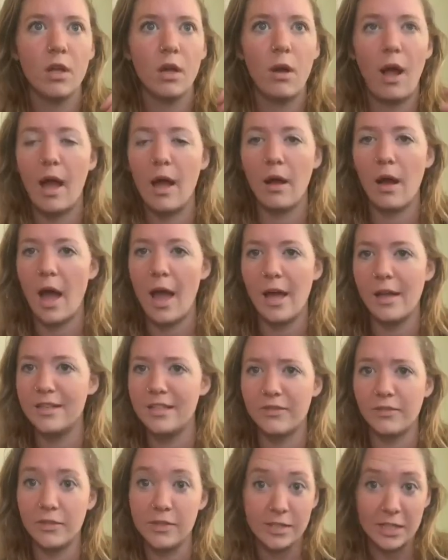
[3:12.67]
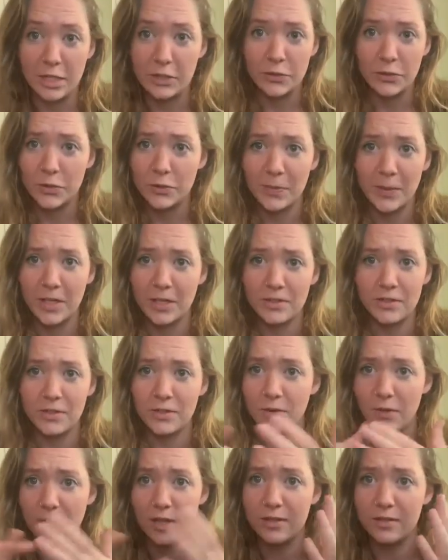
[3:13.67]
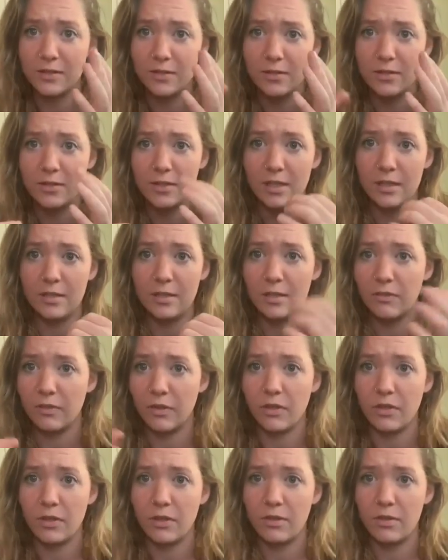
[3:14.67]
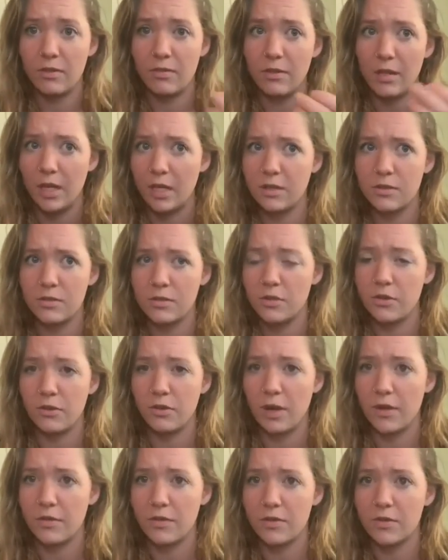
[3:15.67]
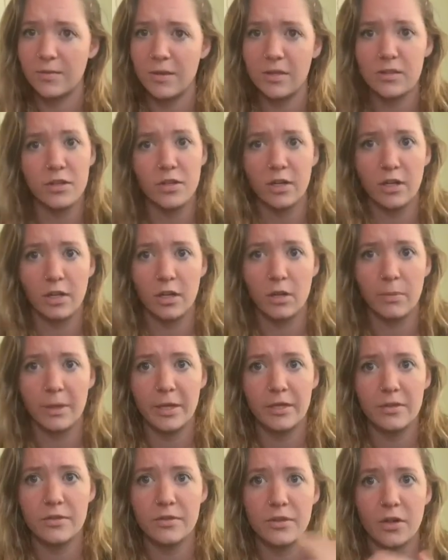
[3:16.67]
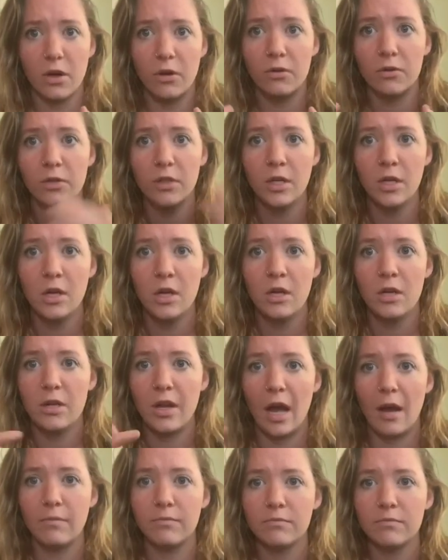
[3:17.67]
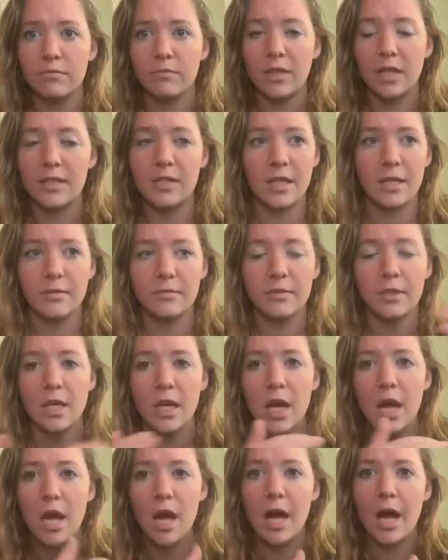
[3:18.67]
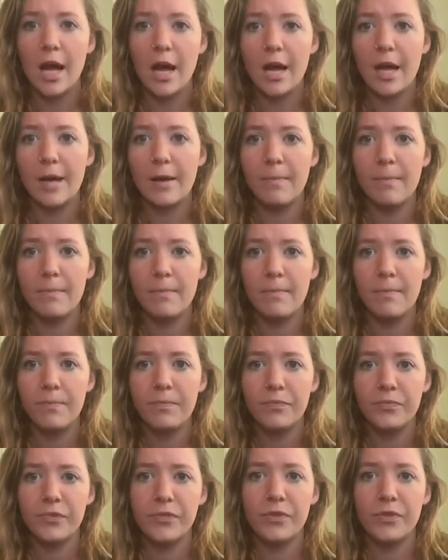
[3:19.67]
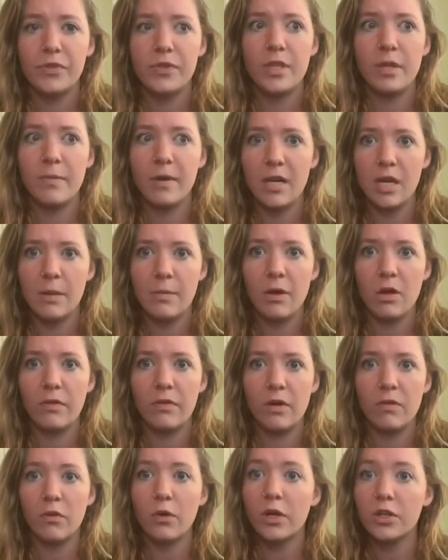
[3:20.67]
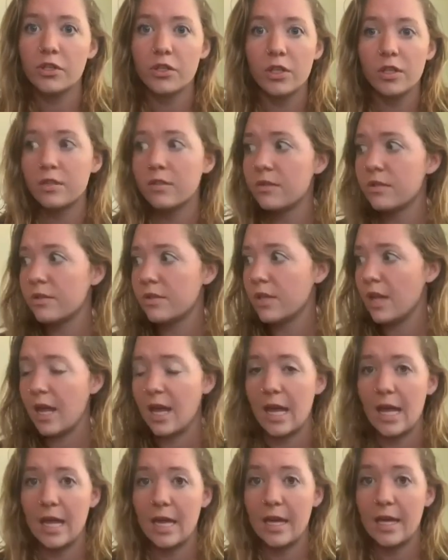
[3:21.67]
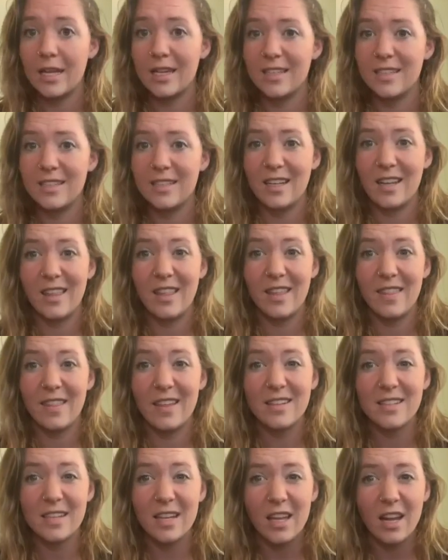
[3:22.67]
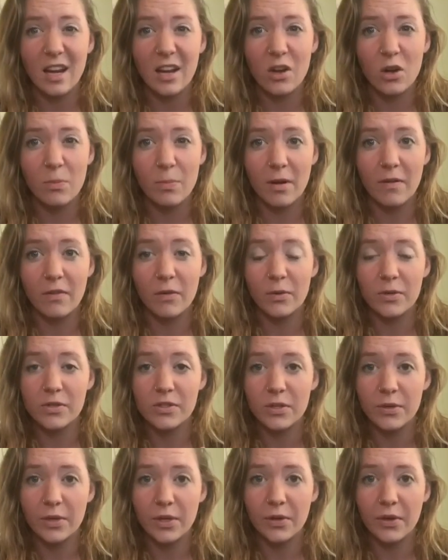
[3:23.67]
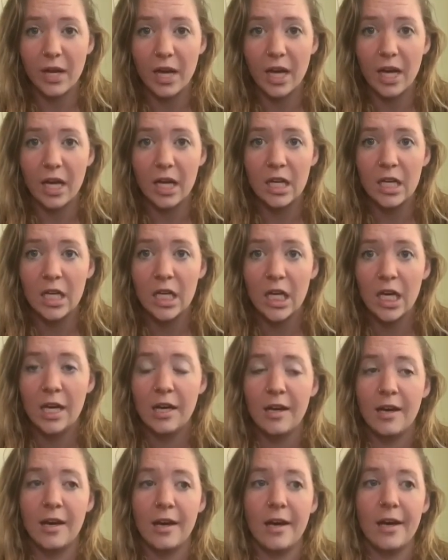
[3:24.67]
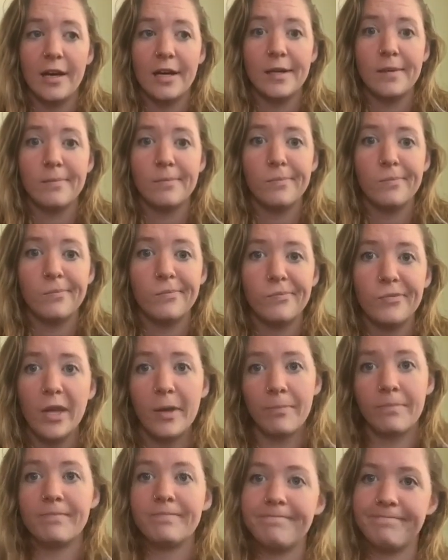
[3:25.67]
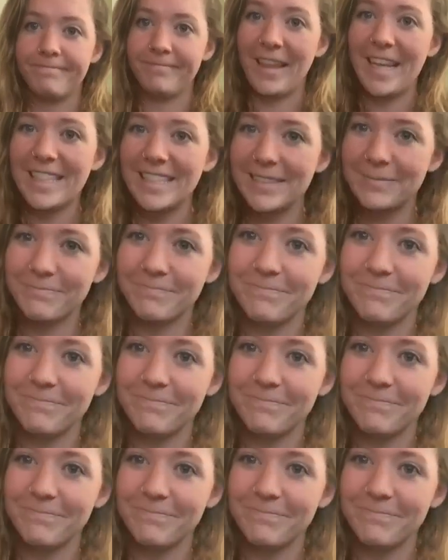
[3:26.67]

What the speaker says: I had different schedules because you guys did different things throughout the semester a little bit. So yeah, that's it. Send me an email if you have questions, and I think that's it. I hope everyone's doing okay. Yeah, thanks.